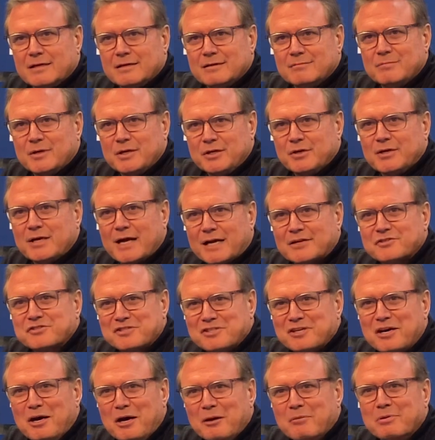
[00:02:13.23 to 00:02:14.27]
but you got a
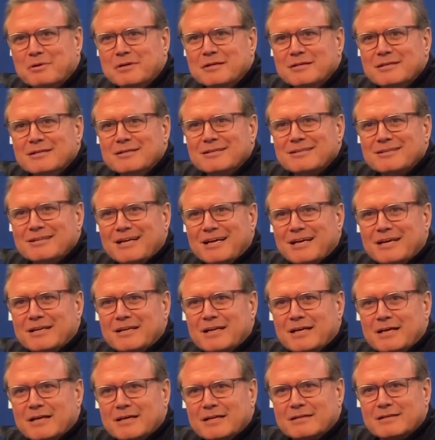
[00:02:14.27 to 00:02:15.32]
sub,
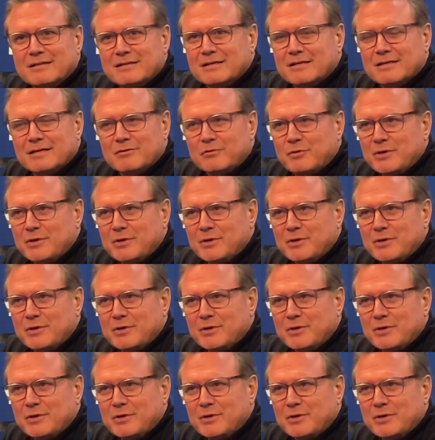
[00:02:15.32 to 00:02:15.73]
and